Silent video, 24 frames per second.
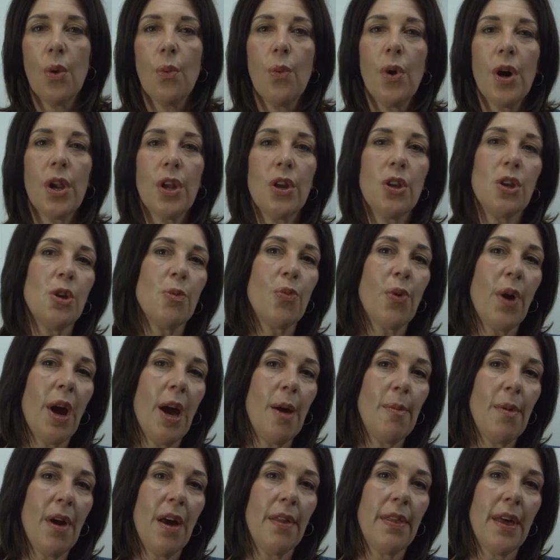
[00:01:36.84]
Why don't you pray
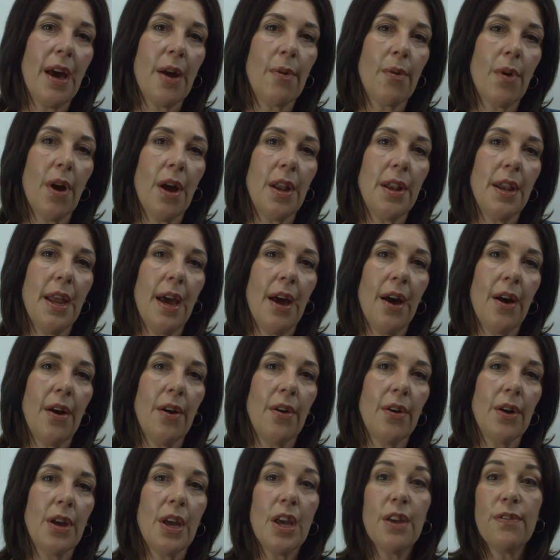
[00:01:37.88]
about that right
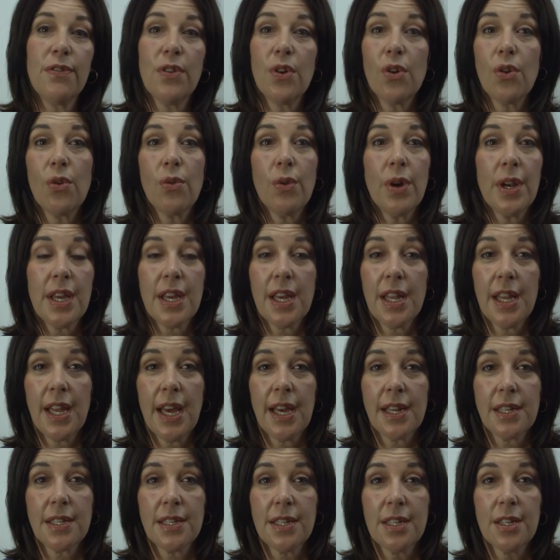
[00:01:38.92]
now? If you're already
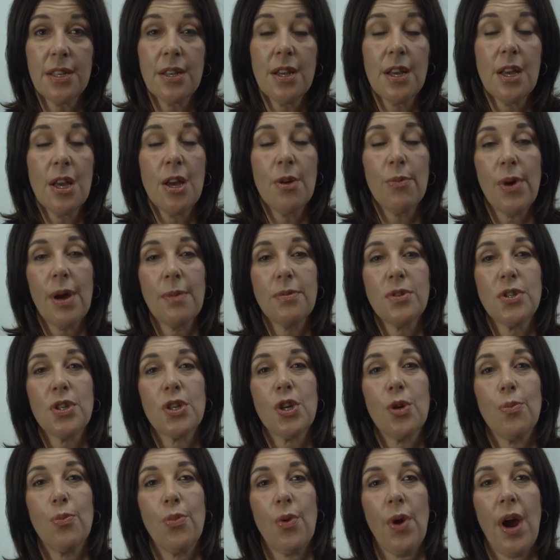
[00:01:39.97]
connected, perhaps you
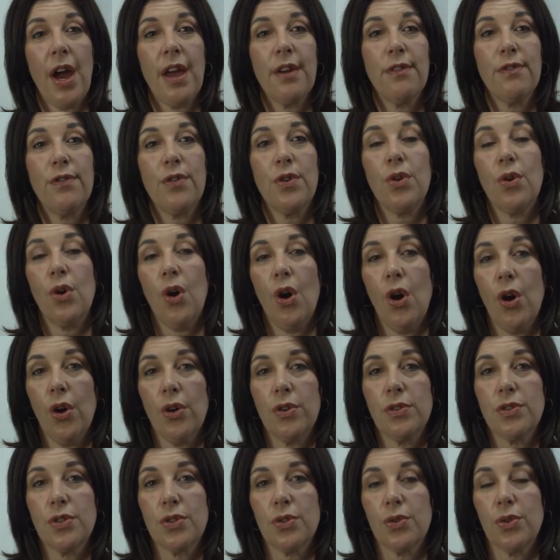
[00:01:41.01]
could pray for your
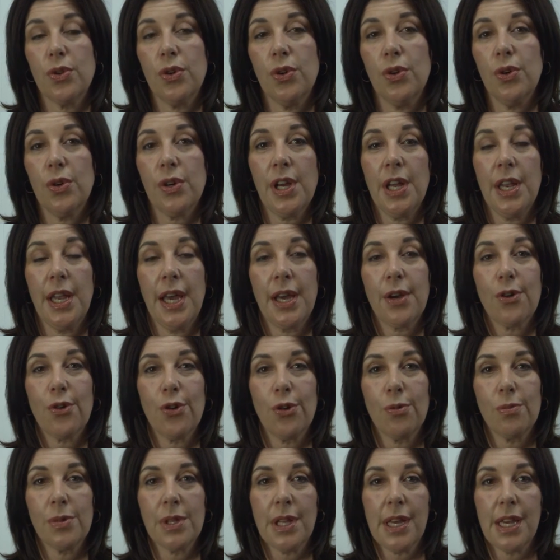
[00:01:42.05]
host or your Connect
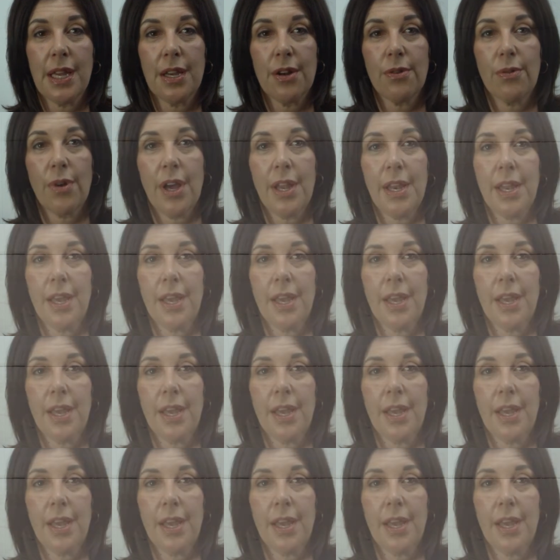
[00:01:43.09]
group leader right